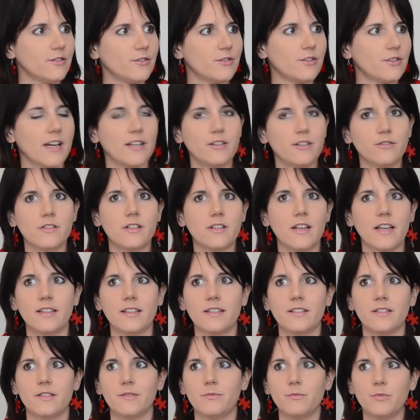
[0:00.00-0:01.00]
or I don't
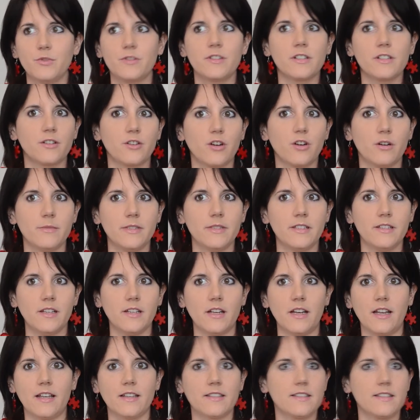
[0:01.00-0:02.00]
like musical comedy,
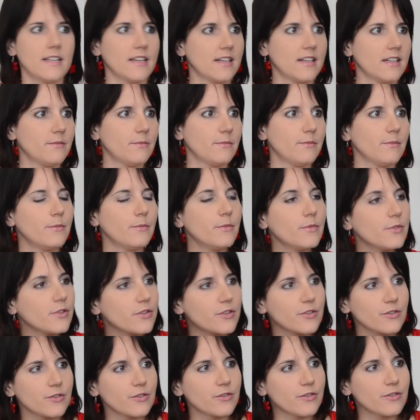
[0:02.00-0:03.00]
I like stand up.
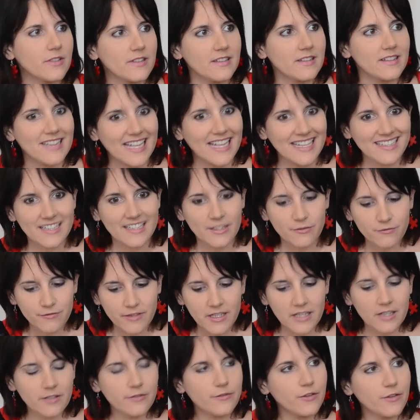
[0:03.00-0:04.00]
So then they
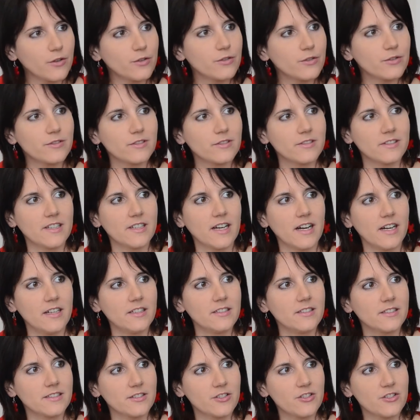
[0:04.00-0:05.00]
really focus on the
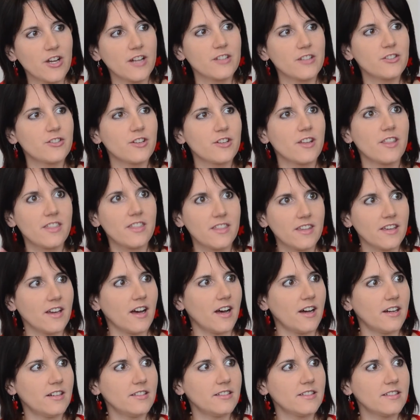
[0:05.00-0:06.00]
art okay. and judge the
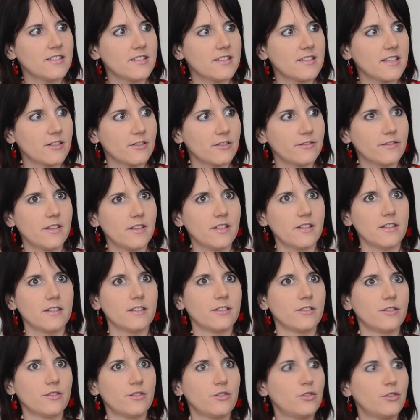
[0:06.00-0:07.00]
art instead of
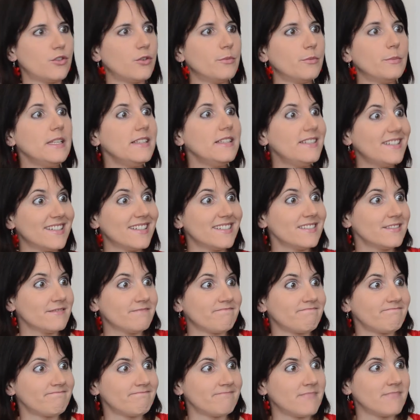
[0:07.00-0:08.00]
the comedian
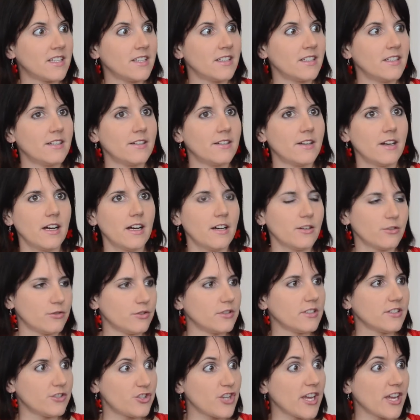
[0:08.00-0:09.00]
uh, or
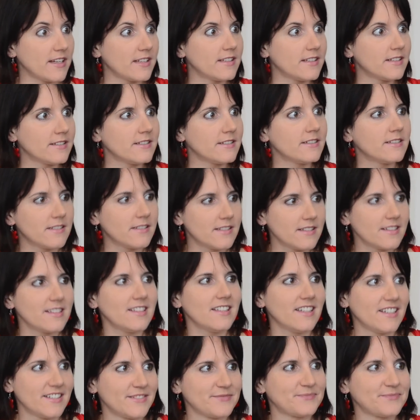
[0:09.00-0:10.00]
the gender. Be,
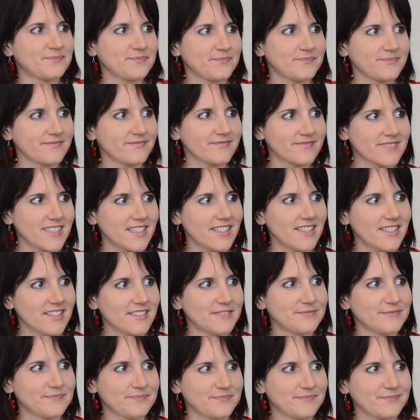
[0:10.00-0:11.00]
yeah. Yeah,
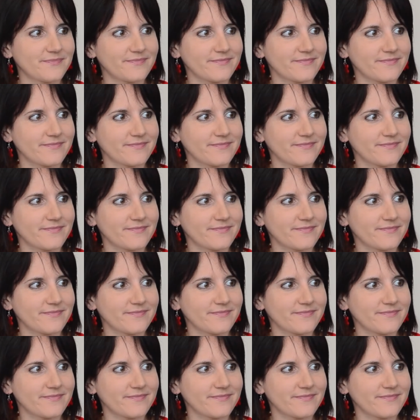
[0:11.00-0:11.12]
yeah. yeah.